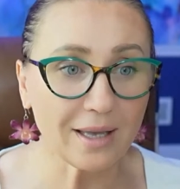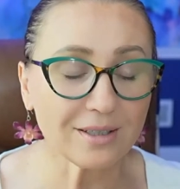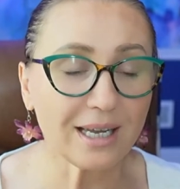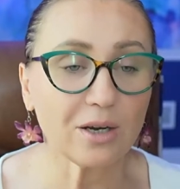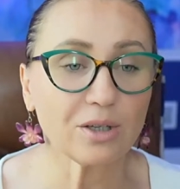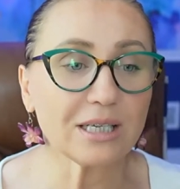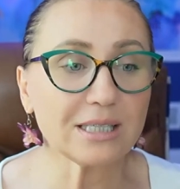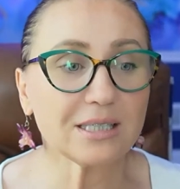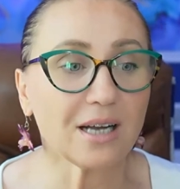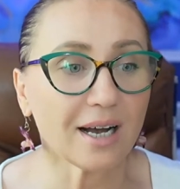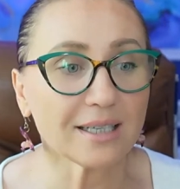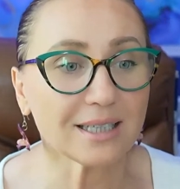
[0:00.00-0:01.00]
they're going to
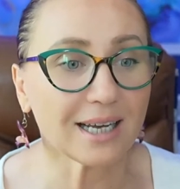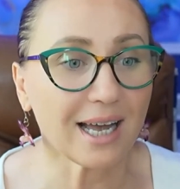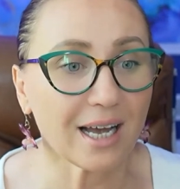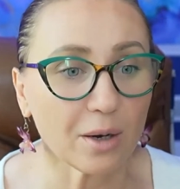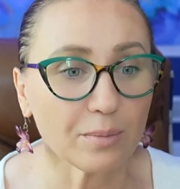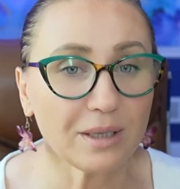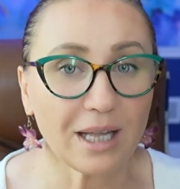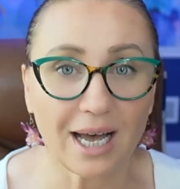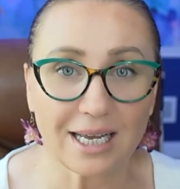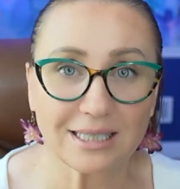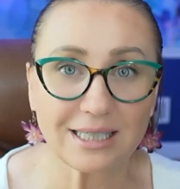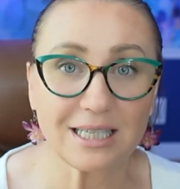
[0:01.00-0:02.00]
start
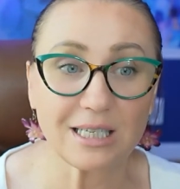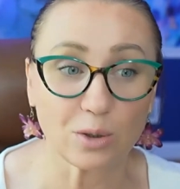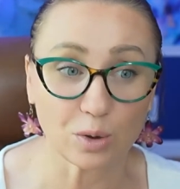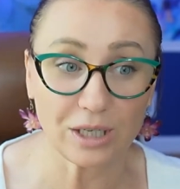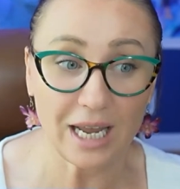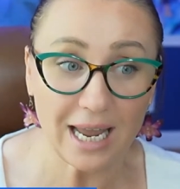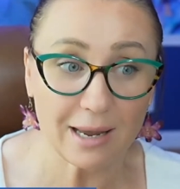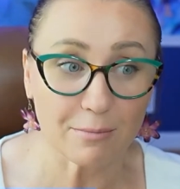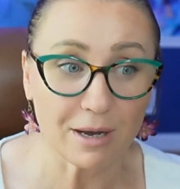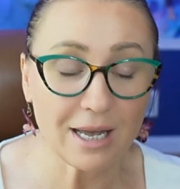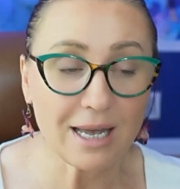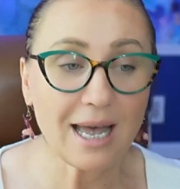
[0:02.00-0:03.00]
recognizing your name.